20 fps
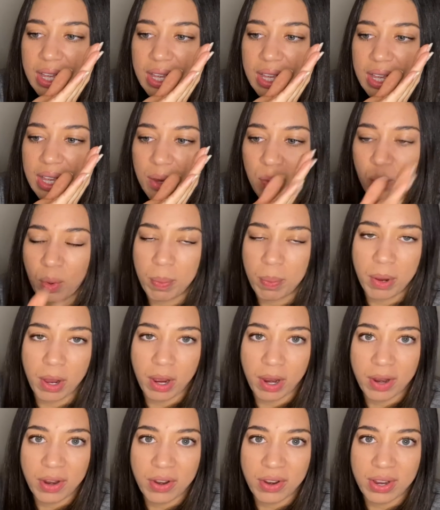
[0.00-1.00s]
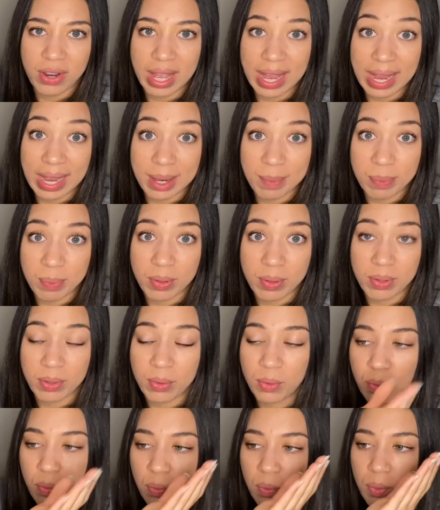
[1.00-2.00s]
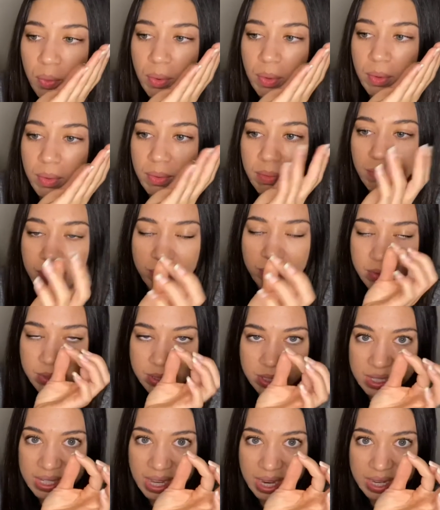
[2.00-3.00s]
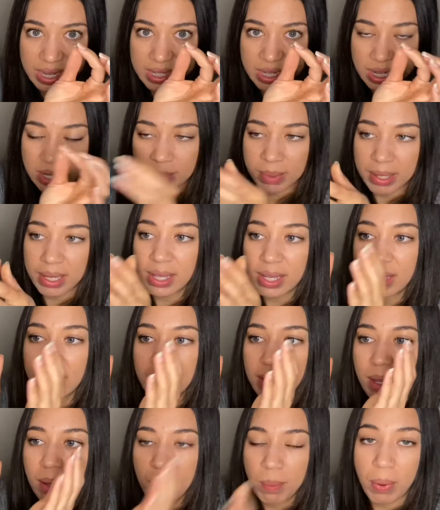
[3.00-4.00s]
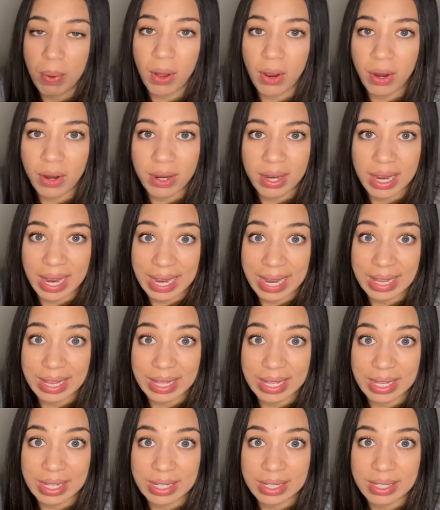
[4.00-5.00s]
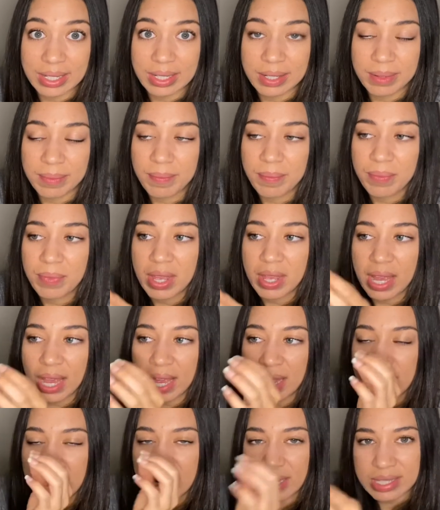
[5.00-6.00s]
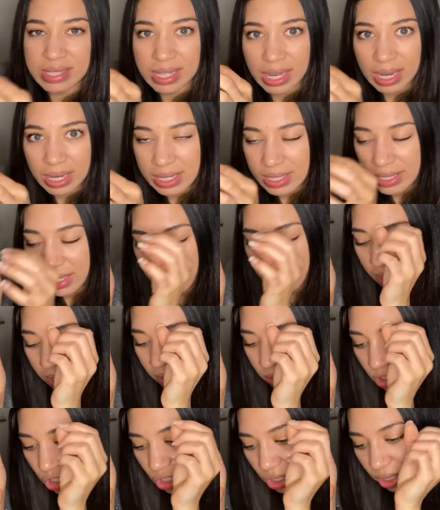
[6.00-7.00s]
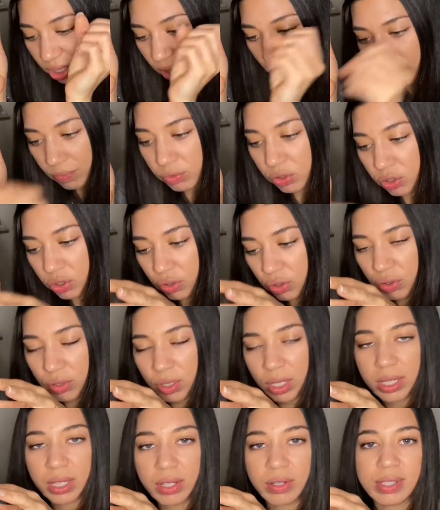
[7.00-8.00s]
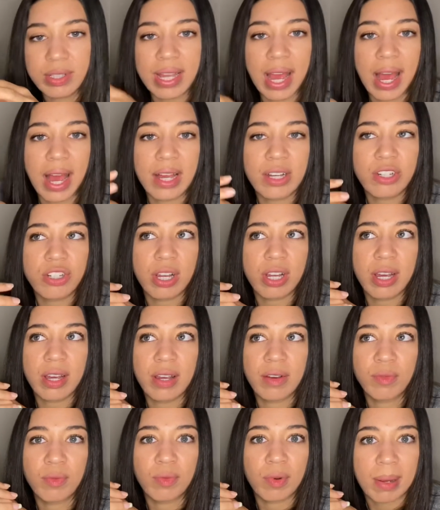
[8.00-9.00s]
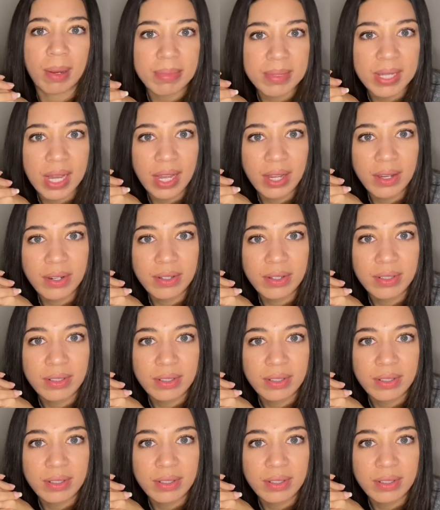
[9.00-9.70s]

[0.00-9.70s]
we're part ape, tiny bit, part alien, and then a tiny, just a little dash of reptile?